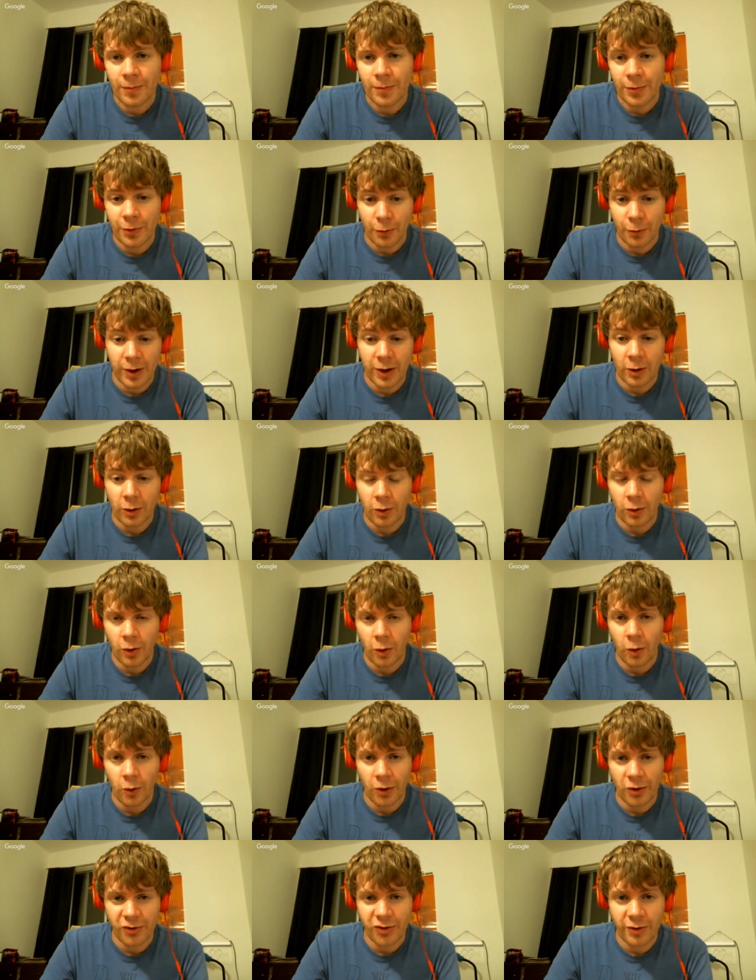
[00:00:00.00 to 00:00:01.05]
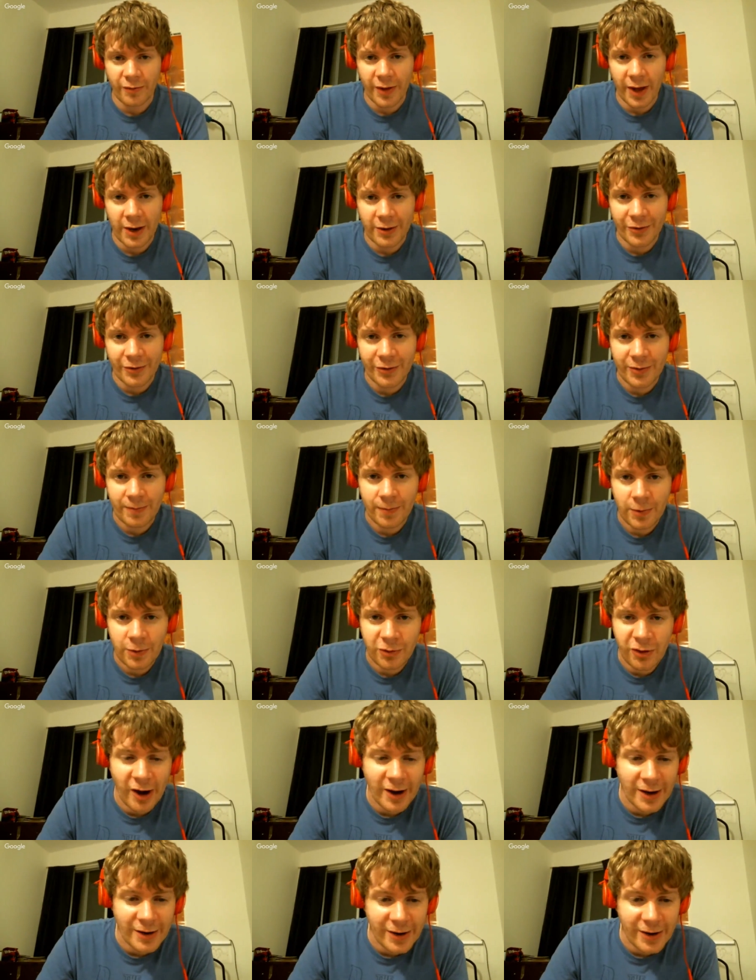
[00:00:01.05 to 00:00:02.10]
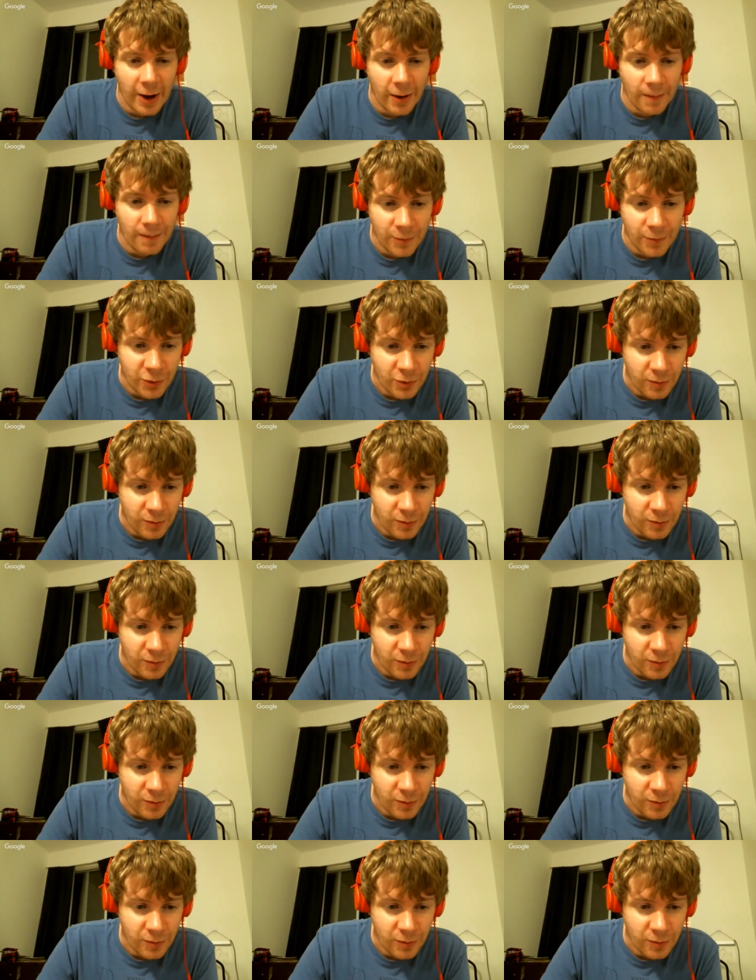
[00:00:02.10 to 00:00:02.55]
origin of that is Chinatown,